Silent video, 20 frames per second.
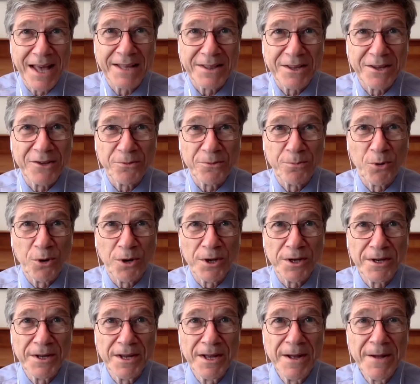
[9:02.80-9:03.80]
at this point.
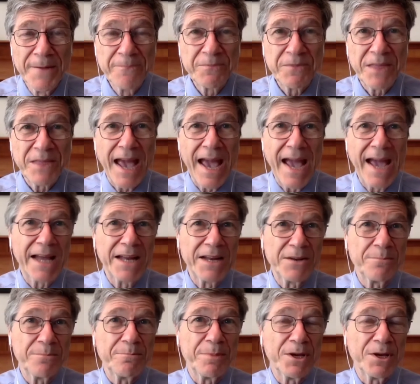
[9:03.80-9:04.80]

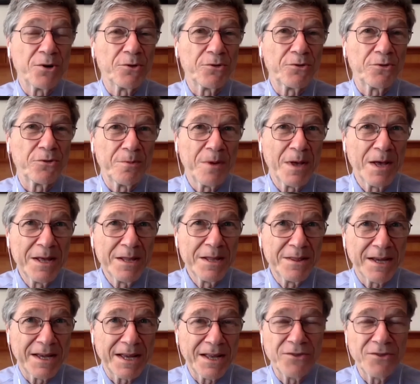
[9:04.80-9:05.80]
And because
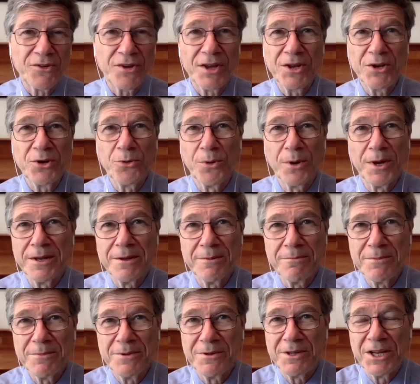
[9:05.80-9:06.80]
the continuing
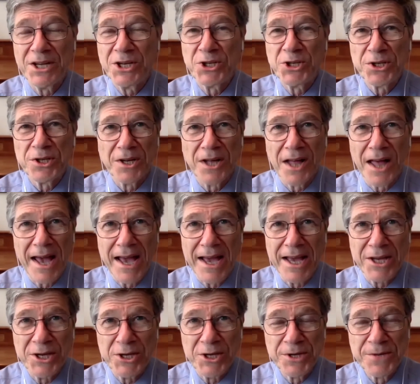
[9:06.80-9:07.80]
digital
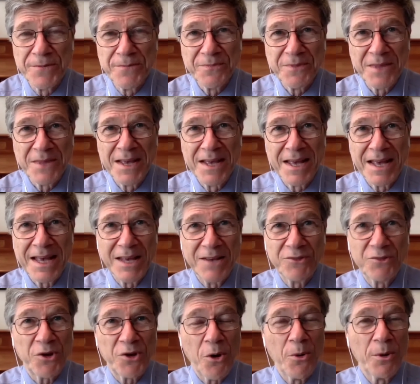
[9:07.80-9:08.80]
age
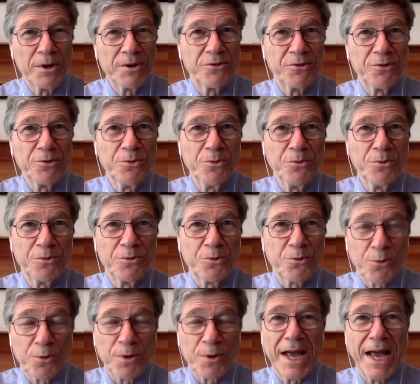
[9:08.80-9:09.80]
is going to
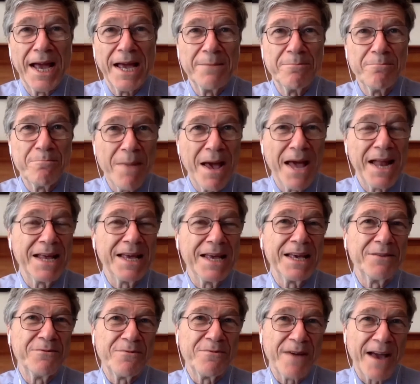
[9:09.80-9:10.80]
create many
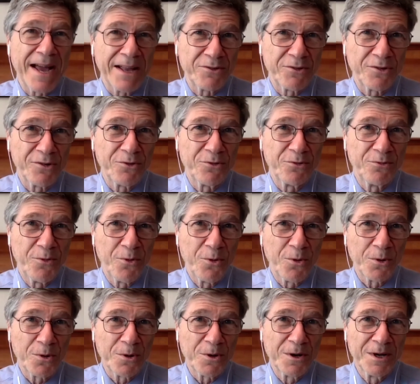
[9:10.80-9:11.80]
advances
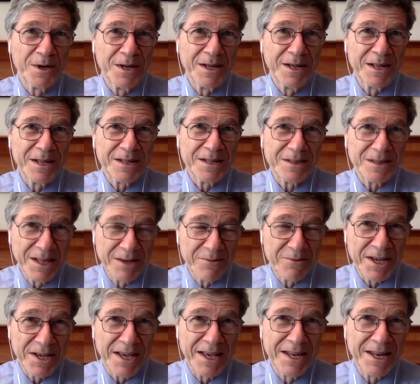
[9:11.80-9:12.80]
for
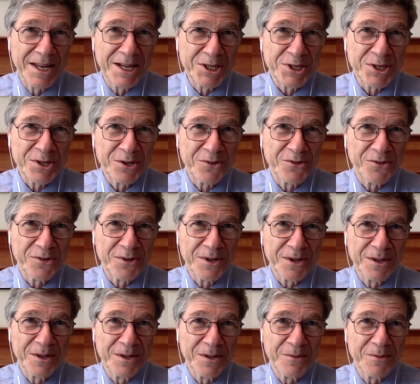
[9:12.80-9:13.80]
living conditions,
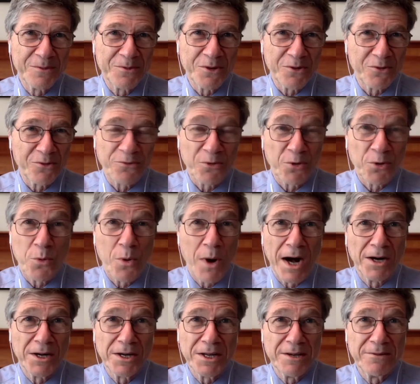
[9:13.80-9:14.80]
just for
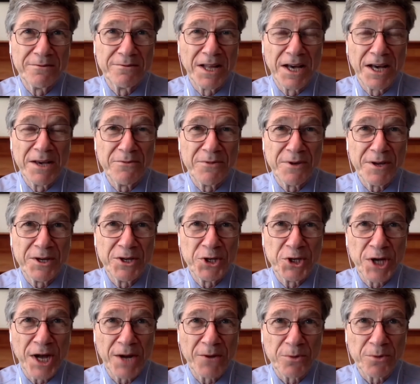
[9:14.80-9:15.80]
quality of life in
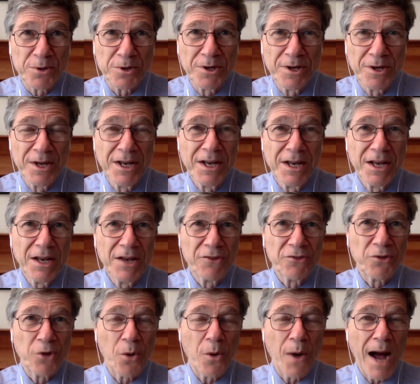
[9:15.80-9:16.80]
general.
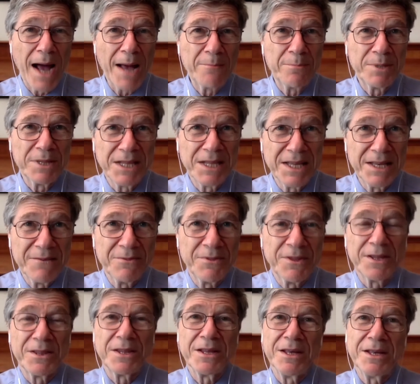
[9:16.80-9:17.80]
So I believe
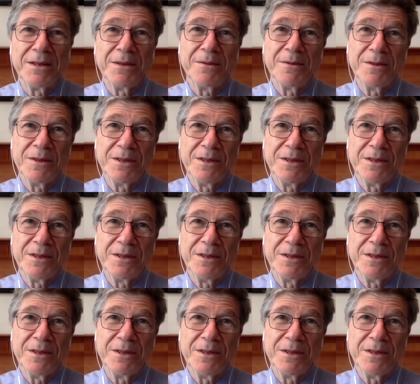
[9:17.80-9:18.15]
that the